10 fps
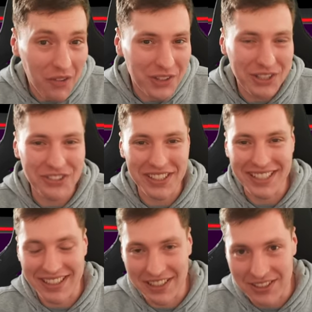
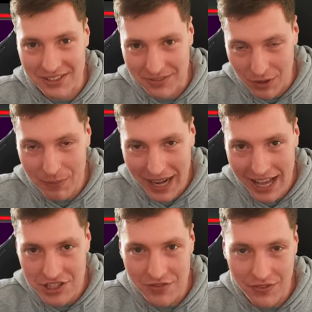Obviously, because we've been
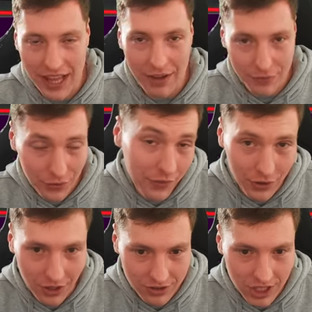asking for that for a
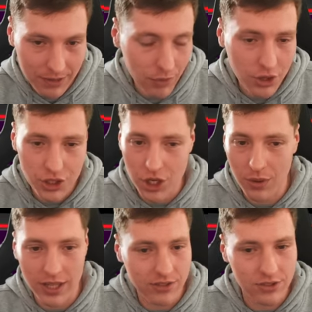very long time. Ross
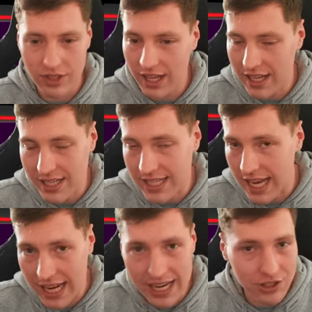Stewart,
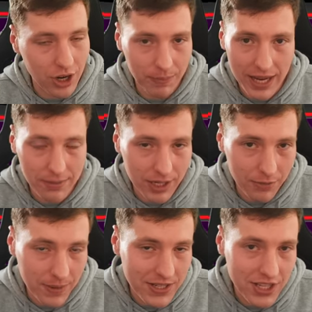again, has not played a minute
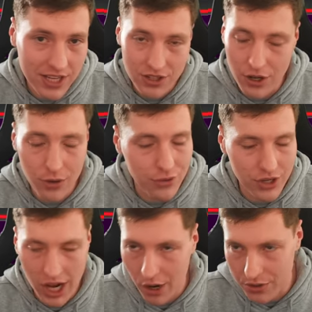of preseason. Who
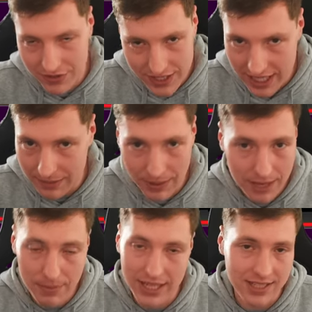knows if he's going to
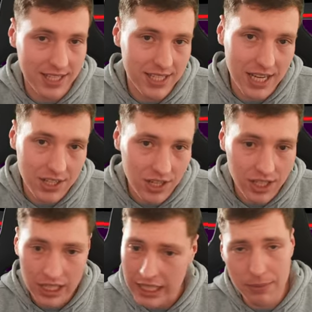play minutes this
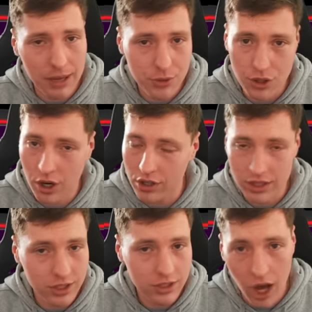season. Adam
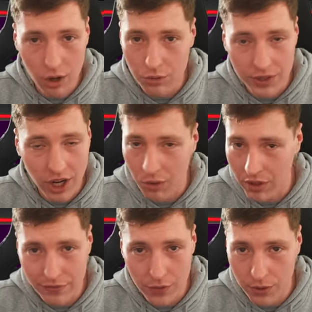Armstrong, no, we don't
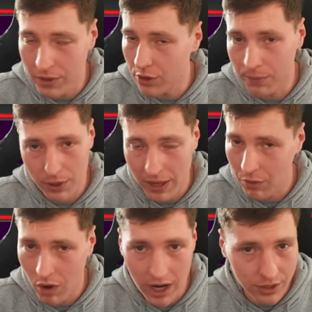want him through the middle. Put him
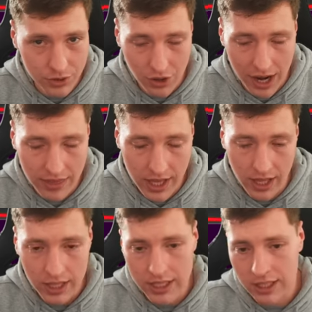out wide. He was great
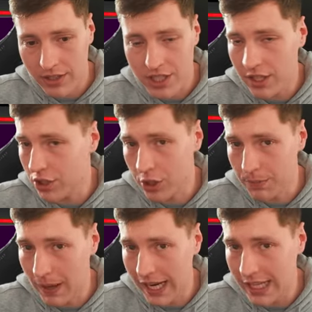there. Brereton
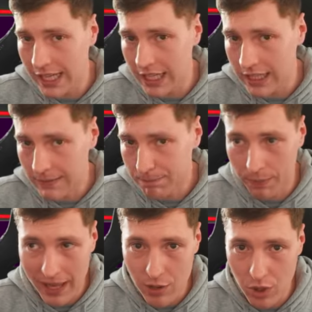could play there,
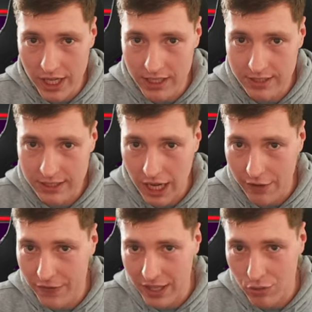could play wing.
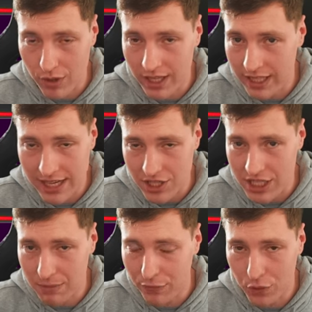I think it really, as I
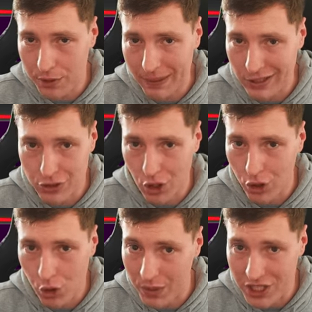said before, depends
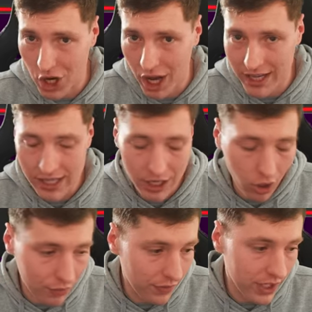on who we sign, and
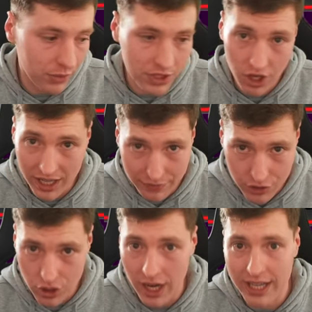hopefully we sign another
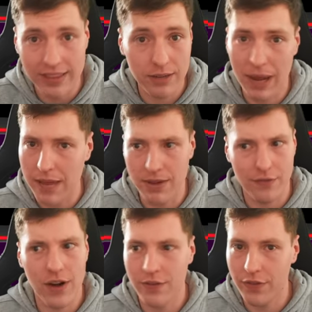striker, and then maybe a
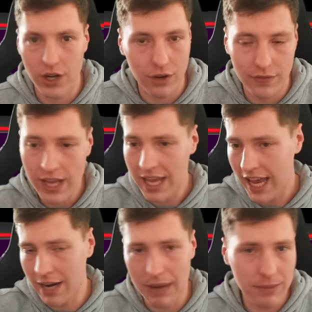front three of
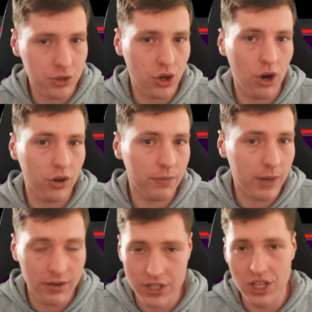Adam Armstrong,
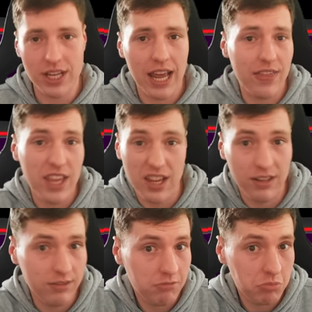Brereton, and
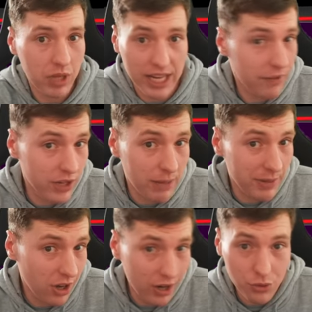then another
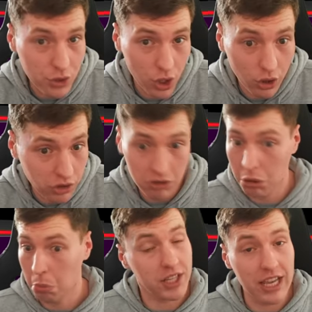number nine who's good.
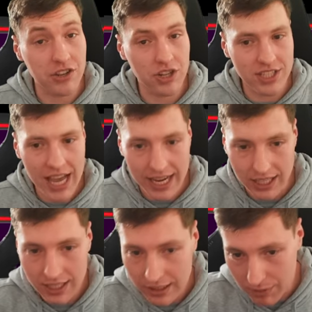Pretty decent
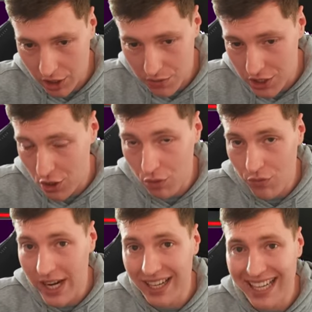attack. Because we do
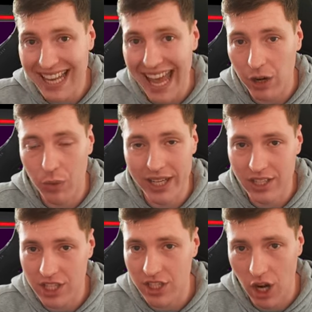really lack
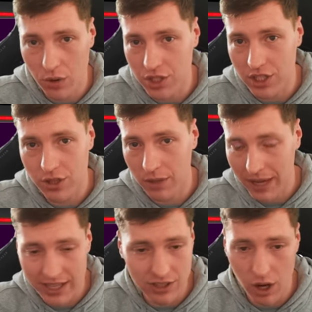wingers. Adozi,
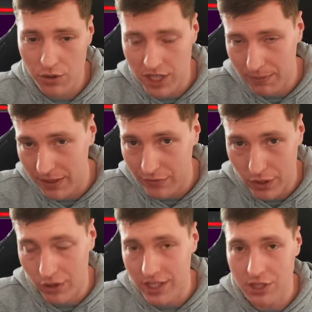Sulemana. Adozi, I've been
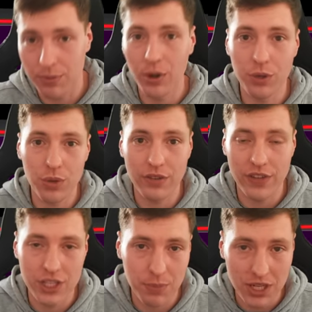very disappointed
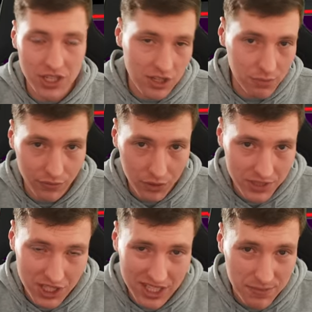with his preseason
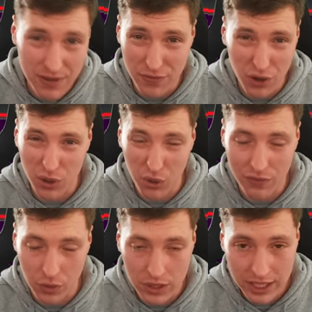performances. He's been very
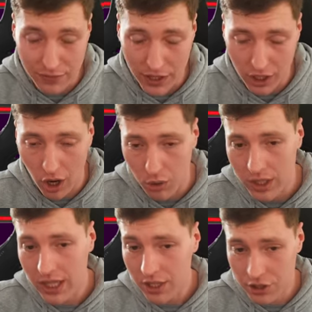awful in front of goal.